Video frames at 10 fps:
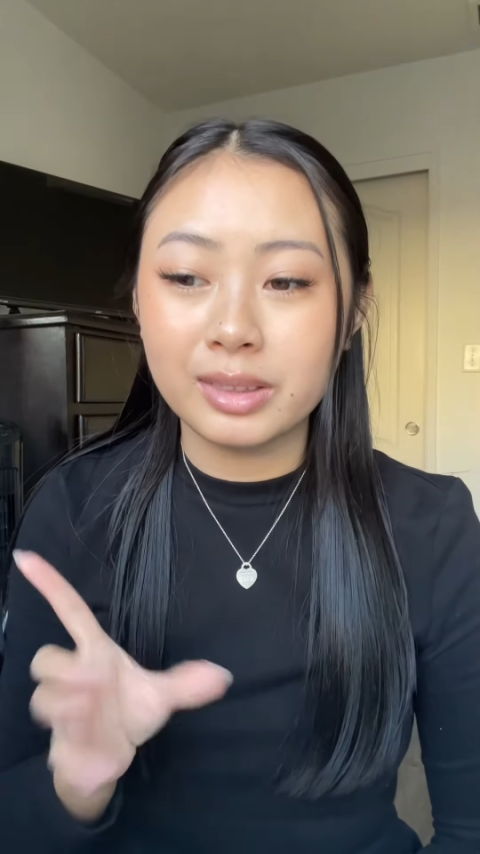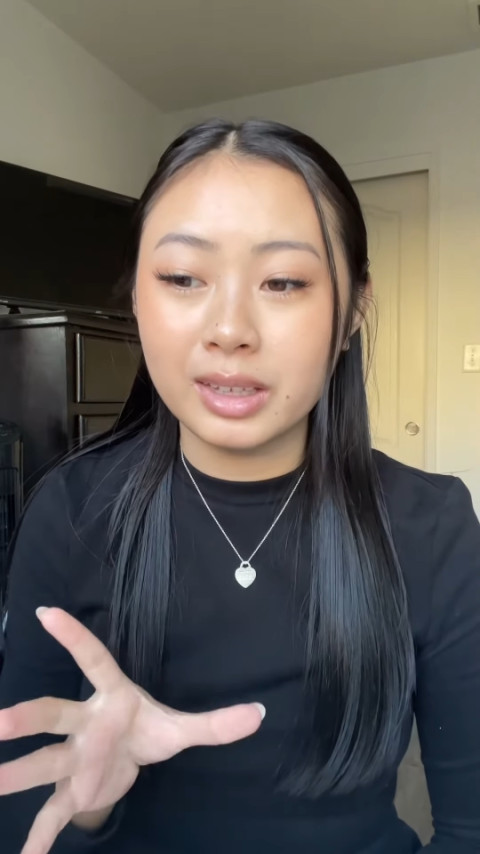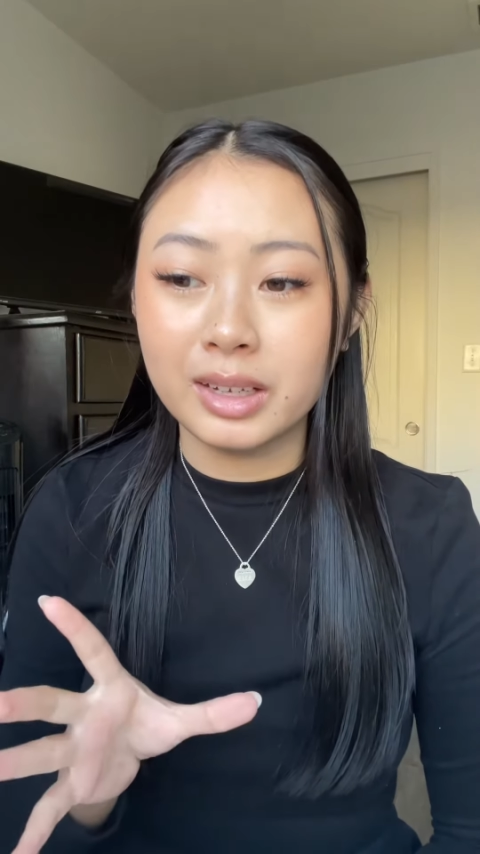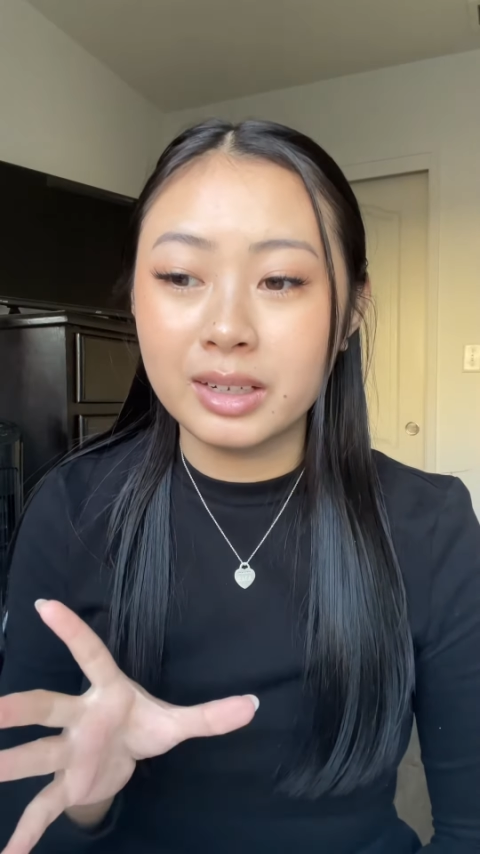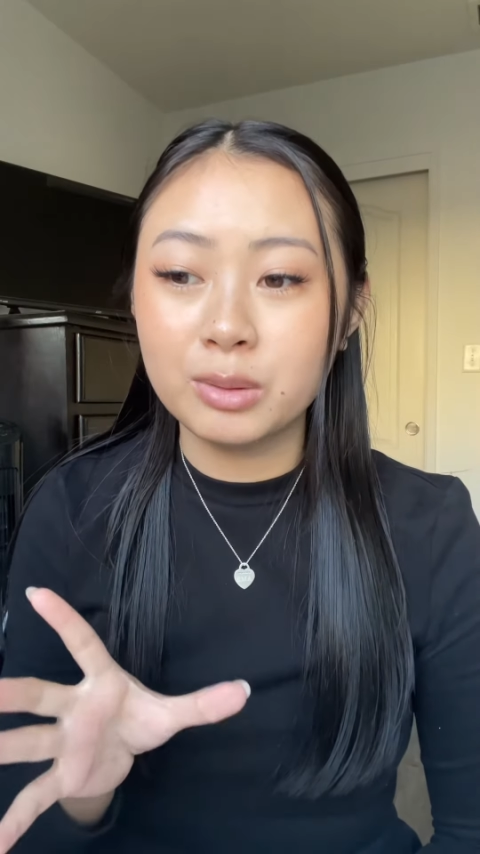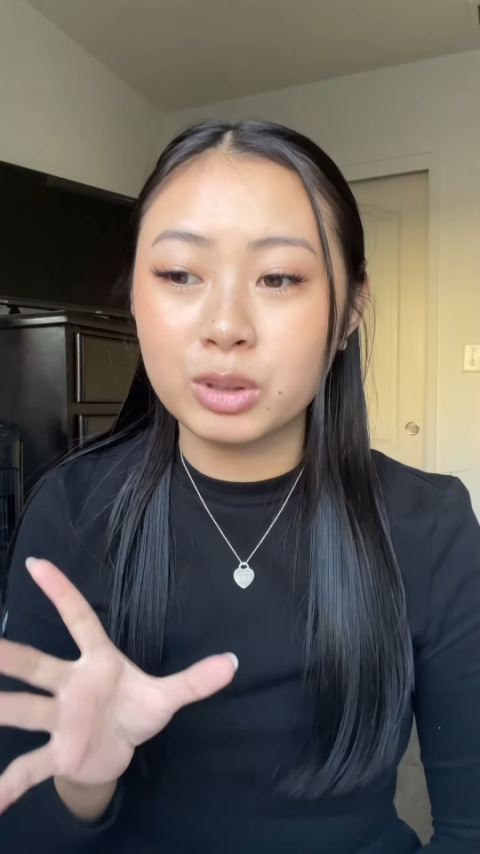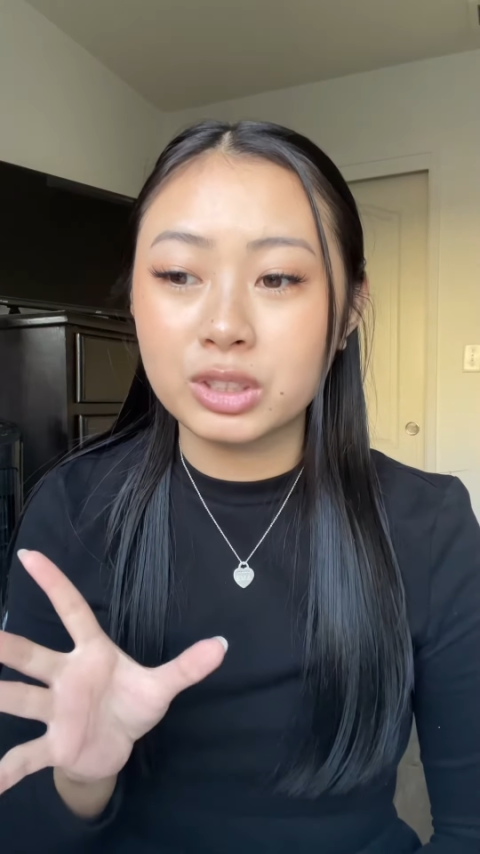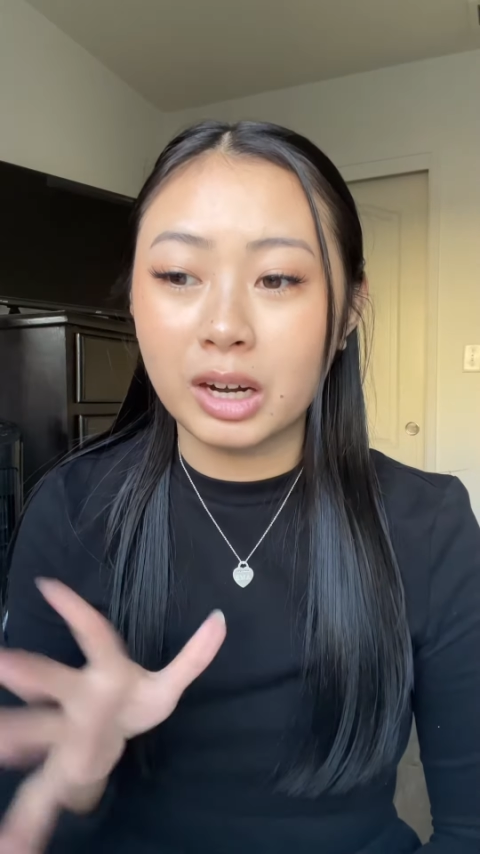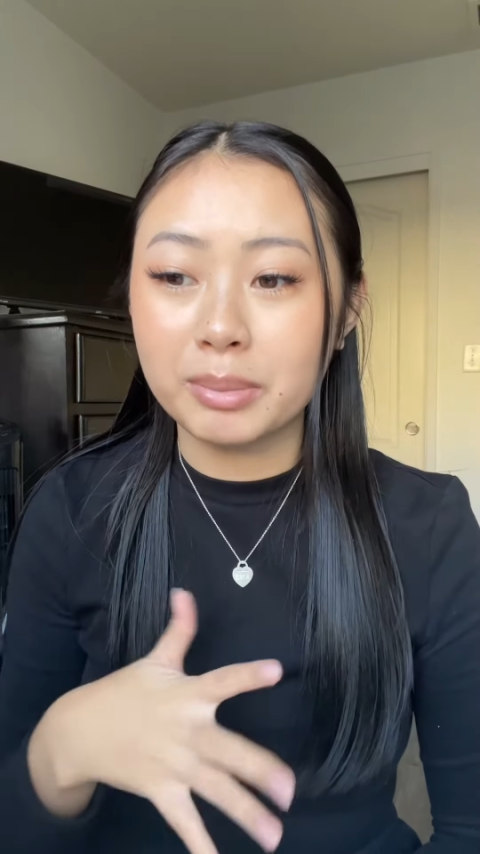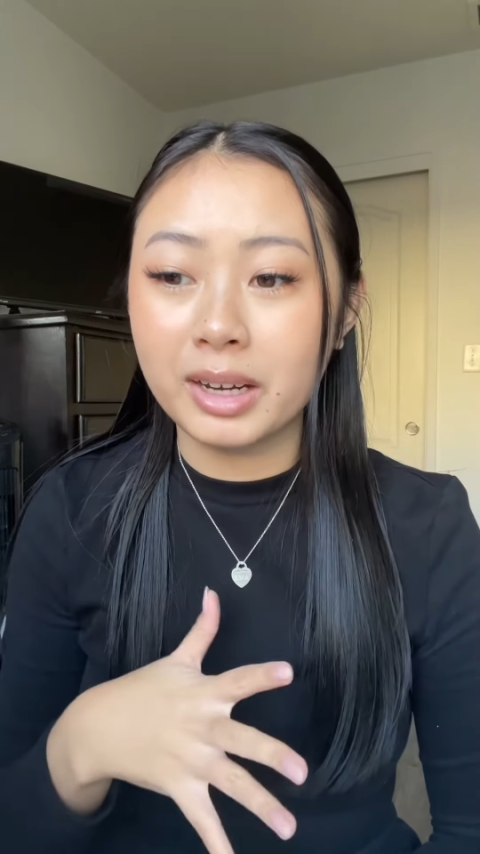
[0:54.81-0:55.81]
thin, which
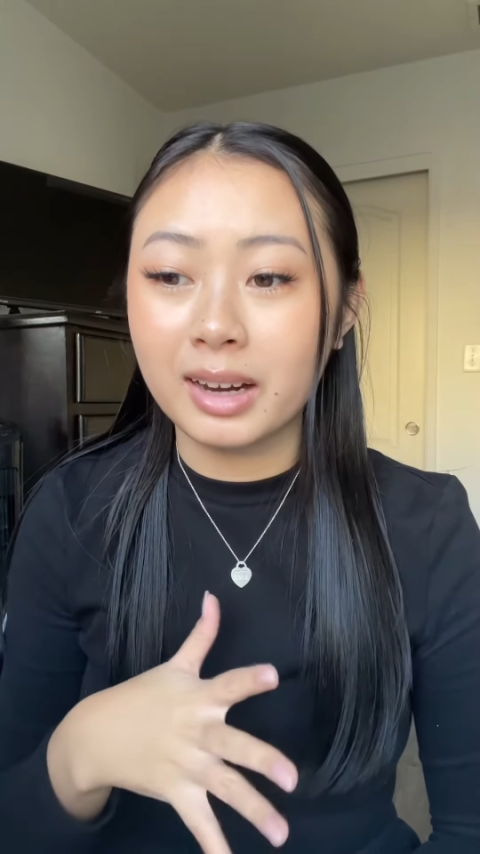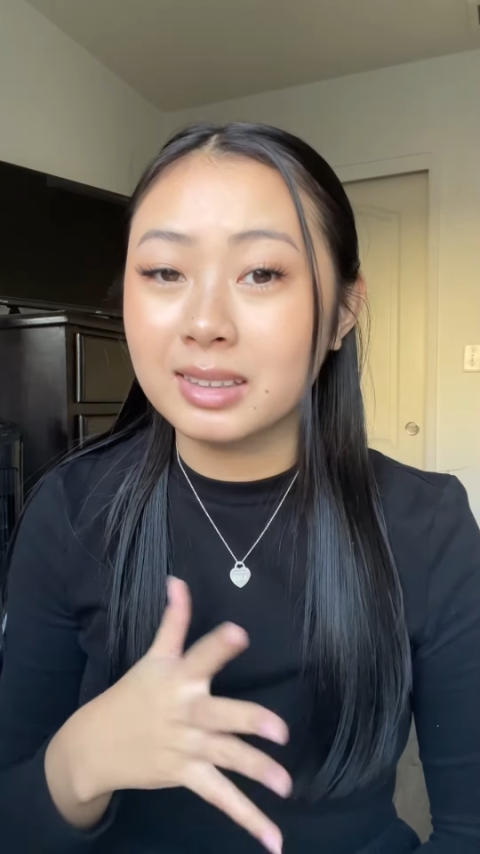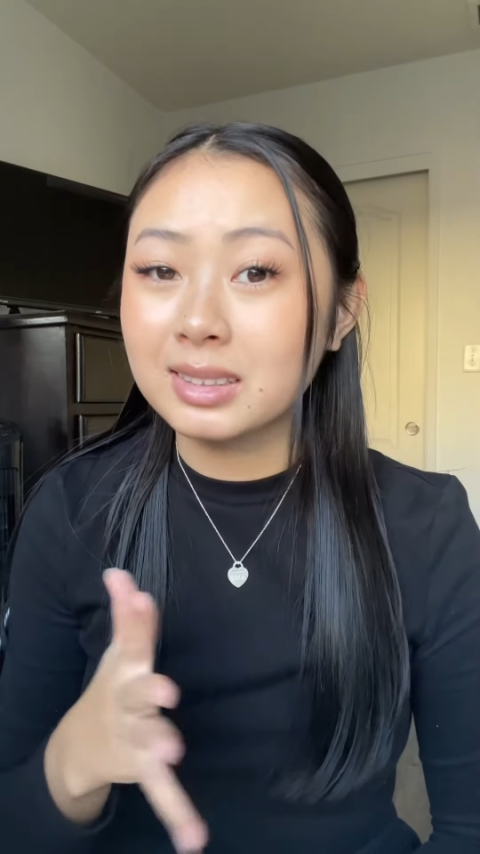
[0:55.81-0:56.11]
got me kind of